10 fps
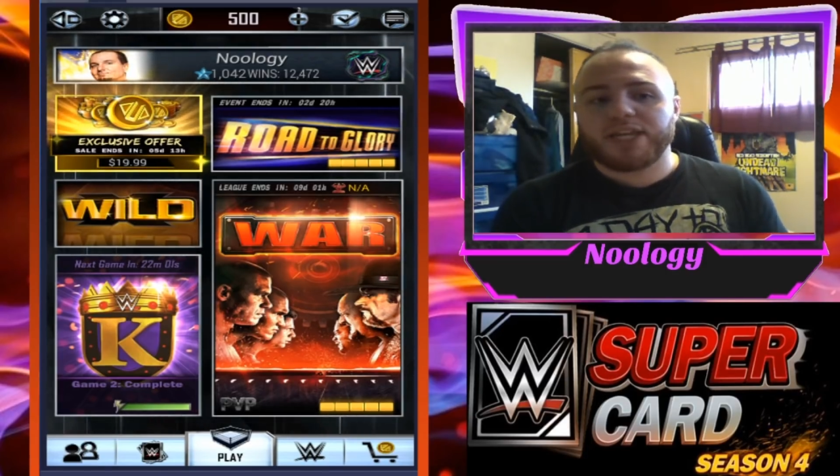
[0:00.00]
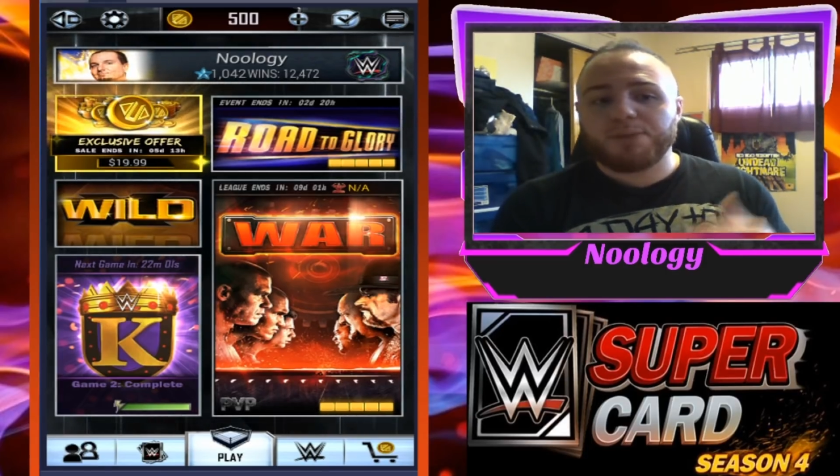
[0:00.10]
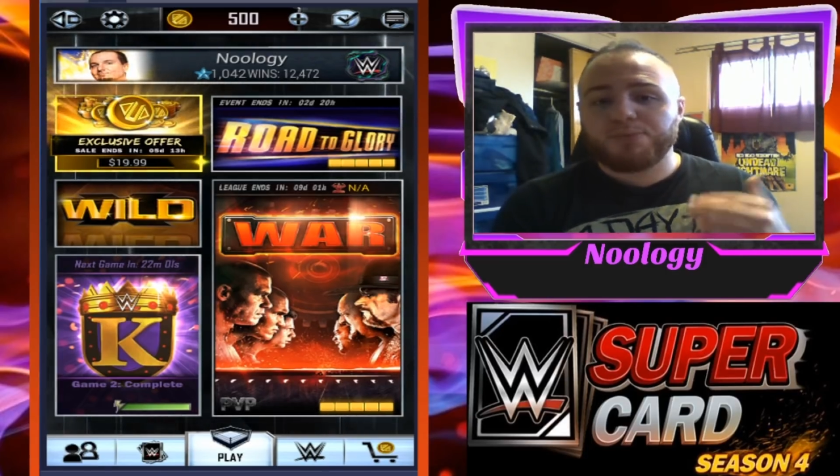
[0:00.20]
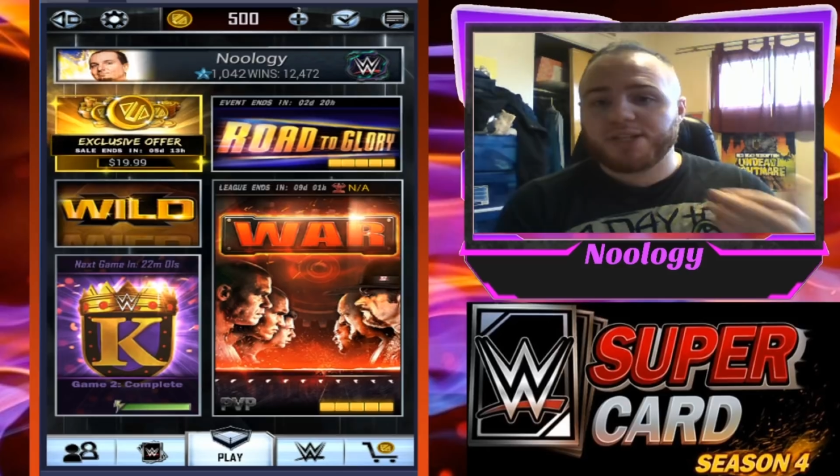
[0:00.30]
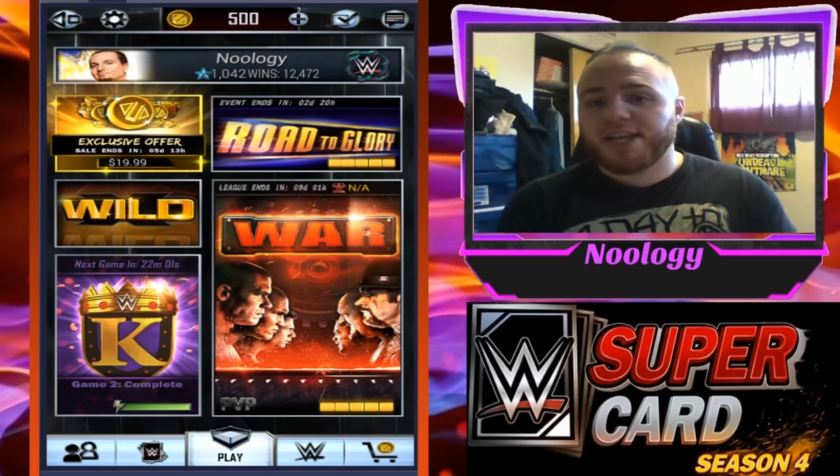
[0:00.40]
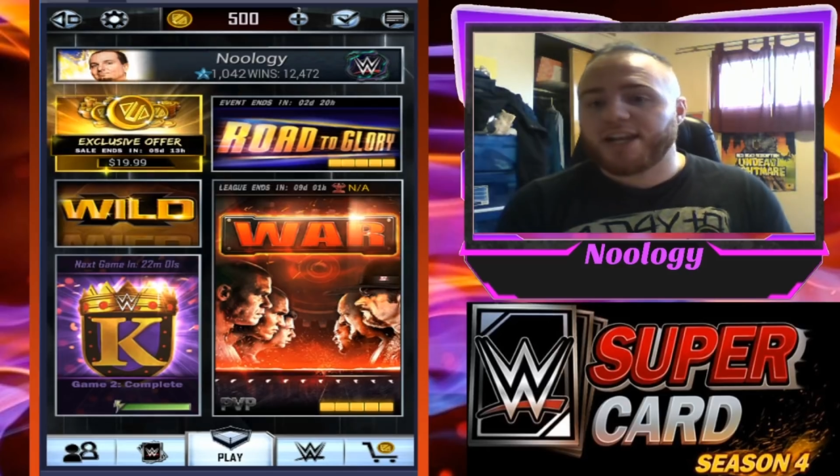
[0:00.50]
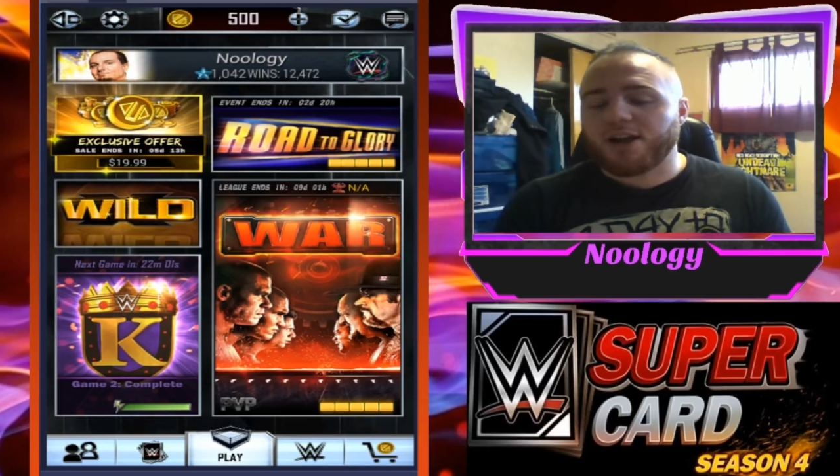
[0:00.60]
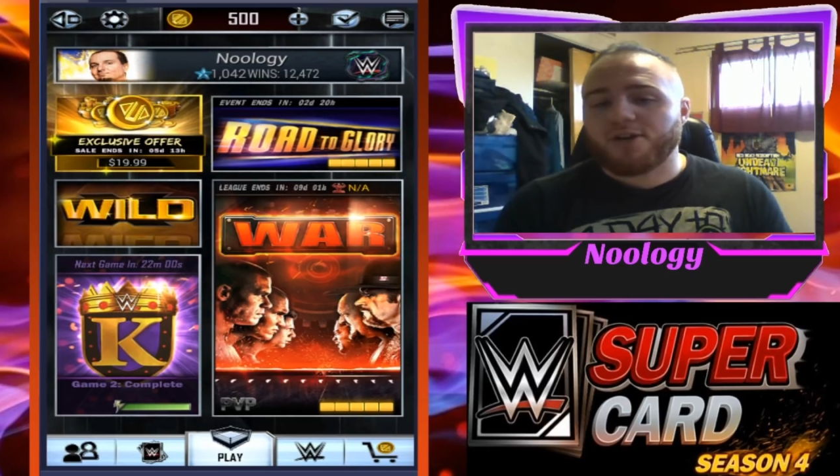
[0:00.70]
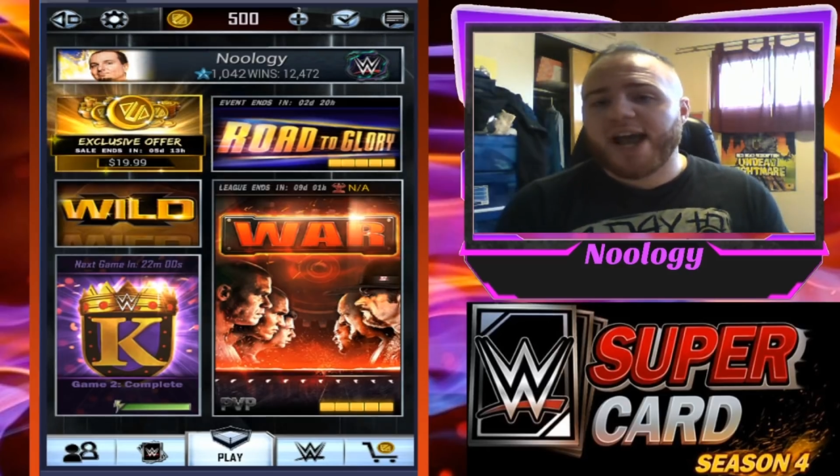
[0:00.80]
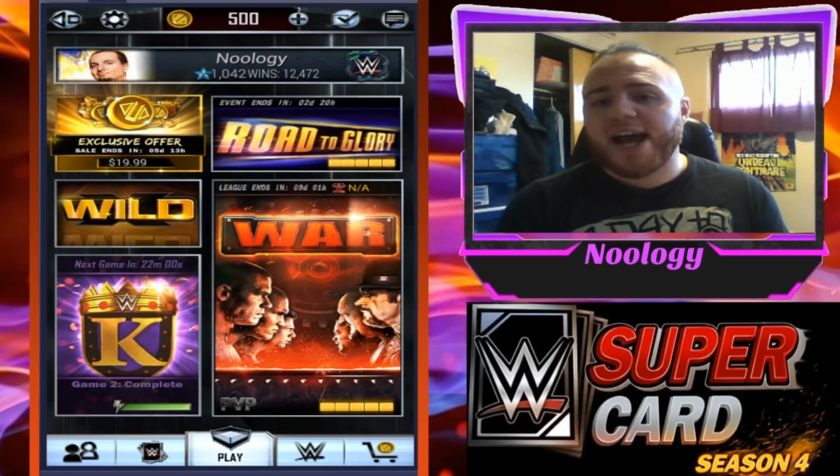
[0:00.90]
keep resetting
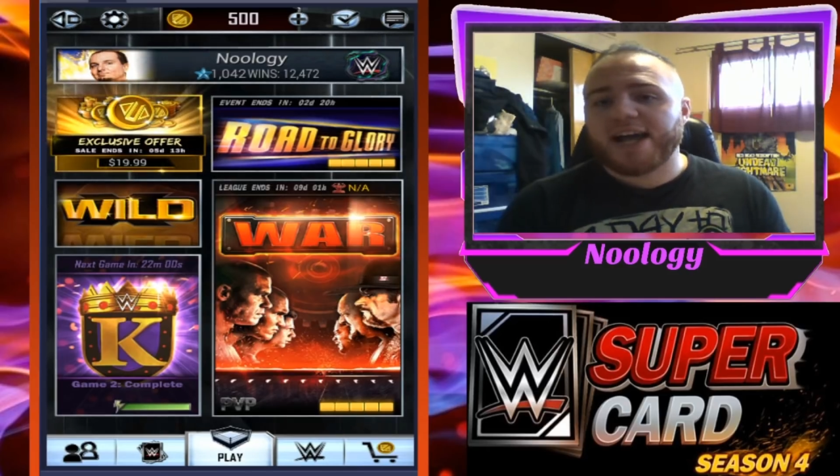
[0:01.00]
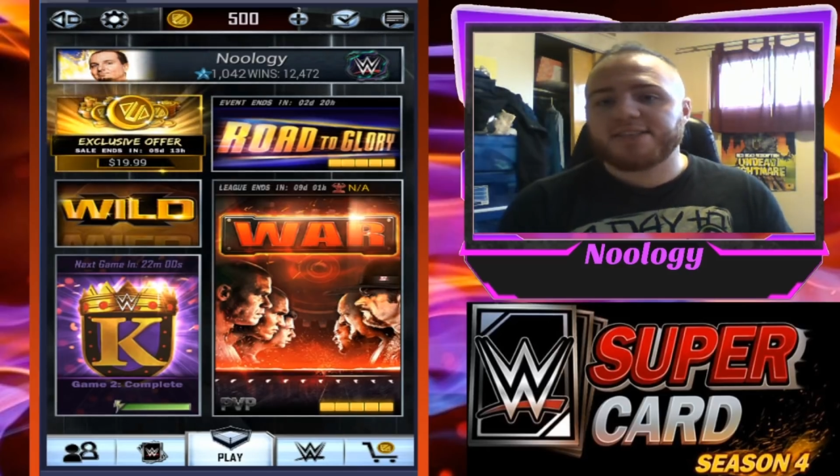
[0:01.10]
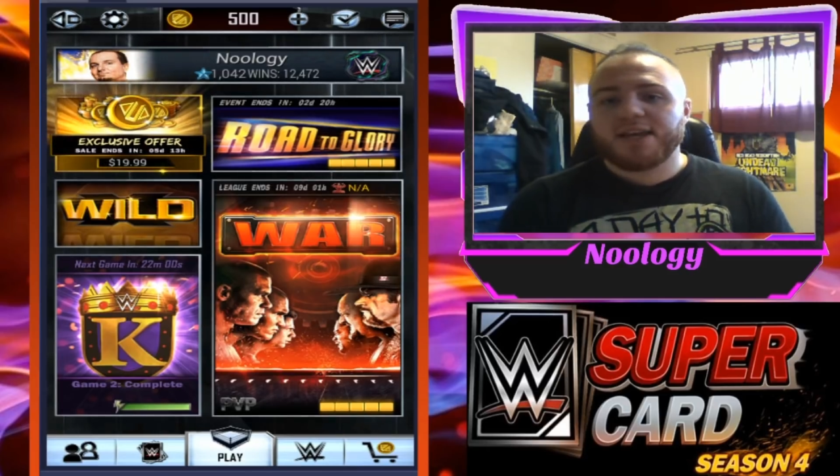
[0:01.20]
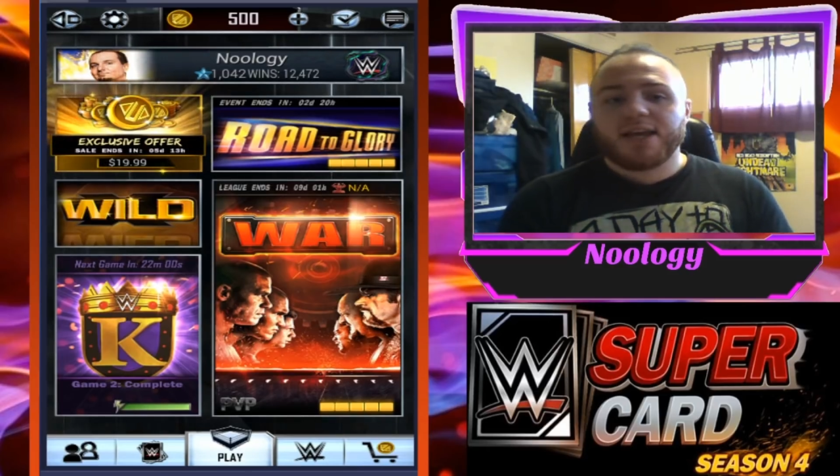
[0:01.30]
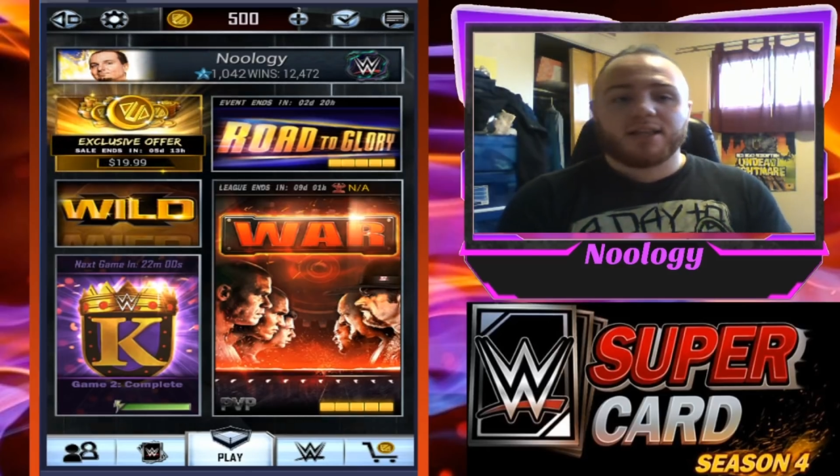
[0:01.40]
our ads